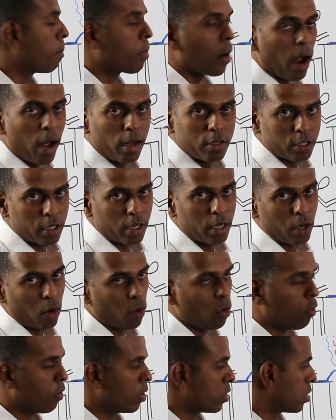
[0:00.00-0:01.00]
branch in
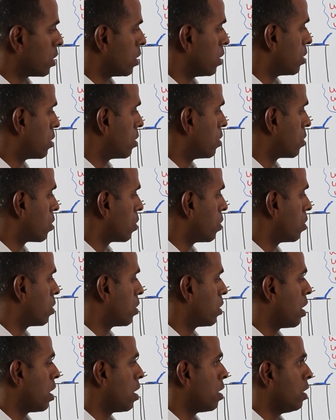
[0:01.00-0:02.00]
overseas. So
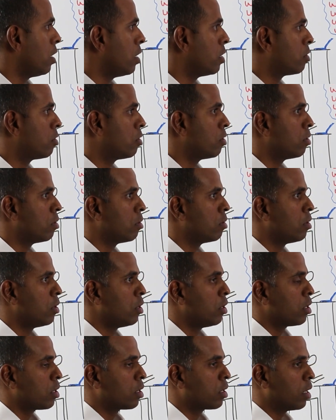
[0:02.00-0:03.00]
they need to
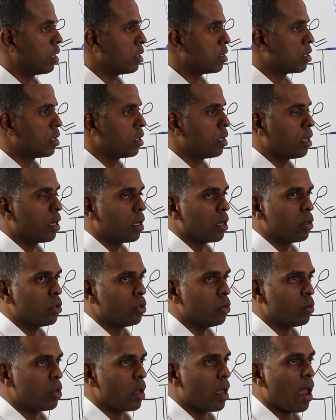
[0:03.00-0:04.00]
consider,
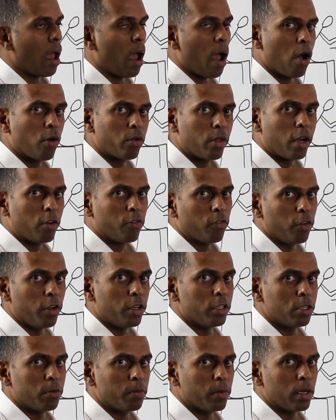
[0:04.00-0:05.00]
do they have that
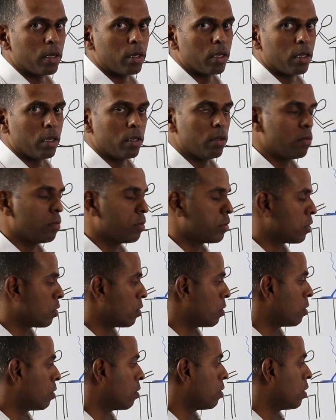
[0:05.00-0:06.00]
feasibility?
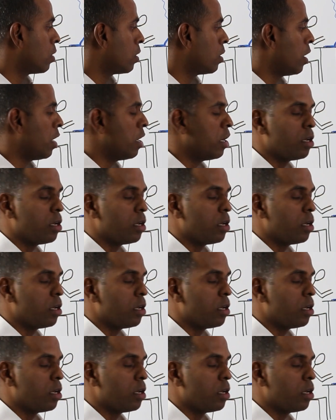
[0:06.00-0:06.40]
So they